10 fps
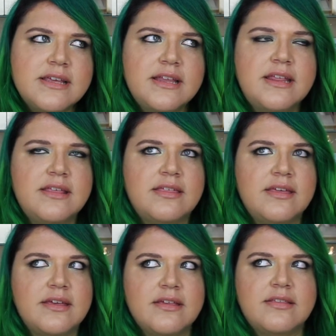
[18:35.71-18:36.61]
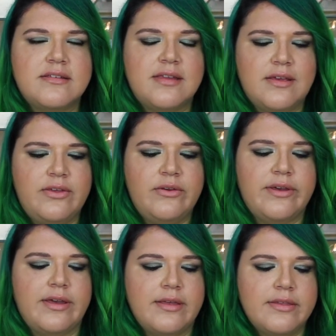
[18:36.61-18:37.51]
anything else to tell you
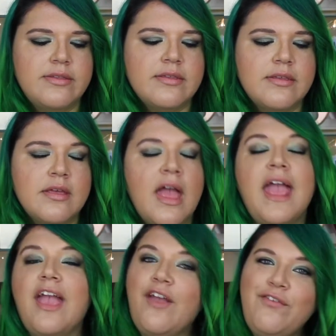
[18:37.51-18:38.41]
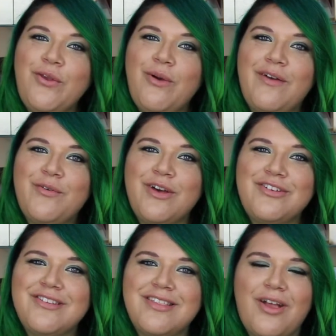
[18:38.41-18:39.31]
guys. If you have
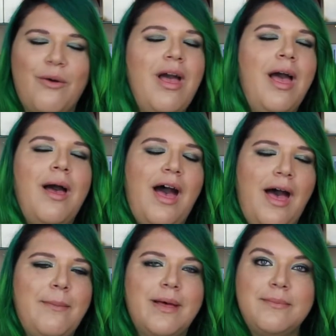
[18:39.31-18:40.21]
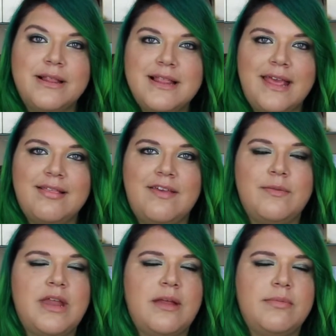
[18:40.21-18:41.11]
questions though, please leave
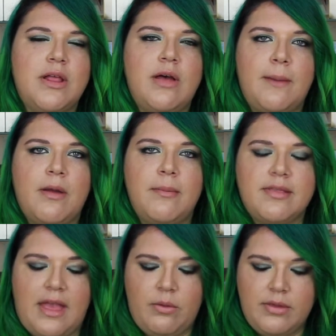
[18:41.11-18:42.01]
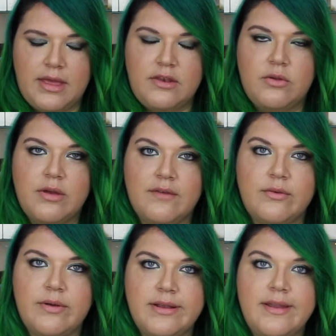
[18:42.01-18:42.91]
them down below. I promise I will get to
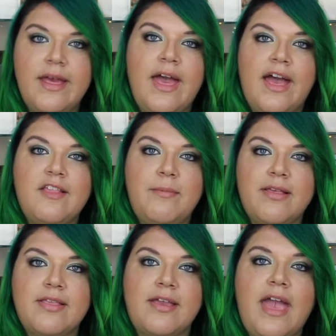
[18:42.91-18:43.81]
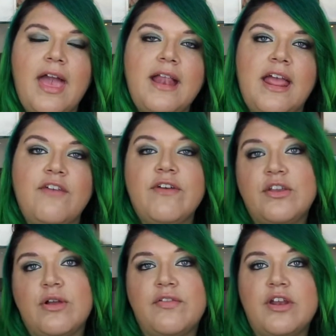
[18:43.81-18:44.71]
everyone as best I can. If I
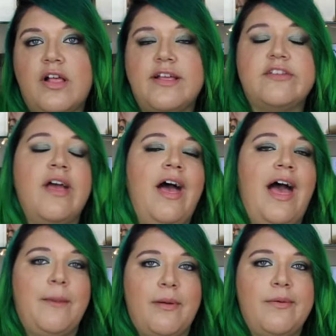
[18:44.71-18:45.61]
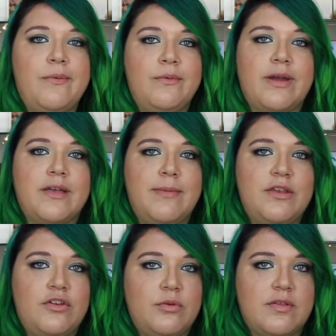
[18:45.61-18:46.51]
don't have the knowledge, I probably will
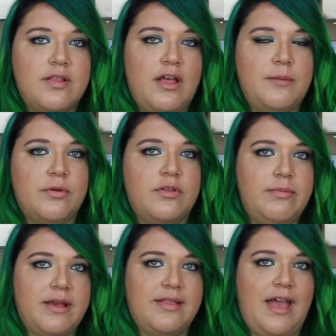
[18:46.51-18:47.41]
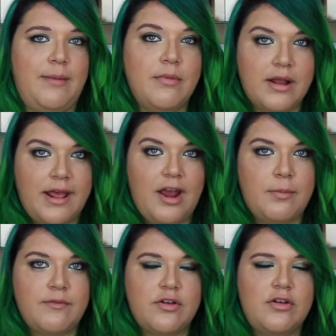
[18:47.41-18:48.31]
recommend you to a salon person because I'm not a hair
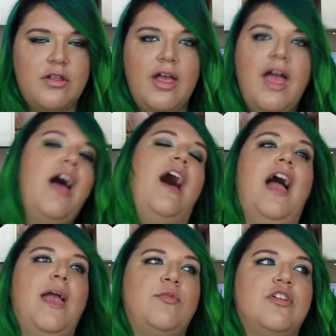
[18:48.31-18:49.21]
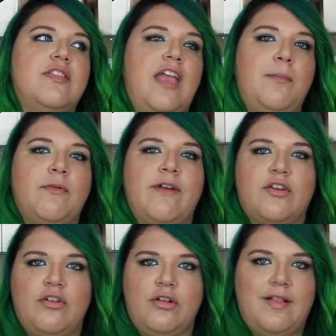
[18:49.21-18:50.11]
professional. I am just a
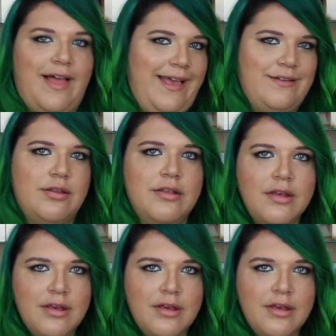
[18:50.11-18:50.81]
professional client